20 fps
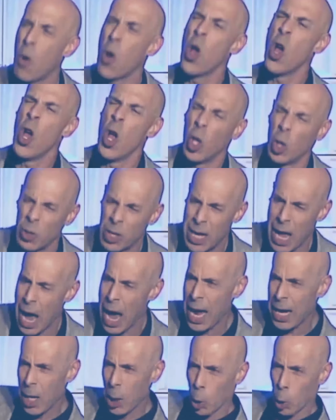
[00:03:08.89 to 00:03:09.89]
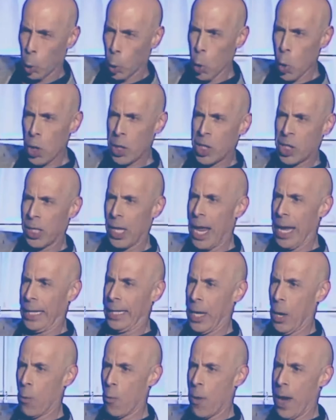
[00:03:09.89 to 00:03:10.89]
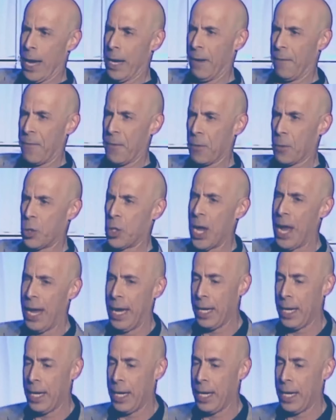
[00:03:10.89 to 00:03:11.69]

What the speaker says: theme that we've had going through all our videos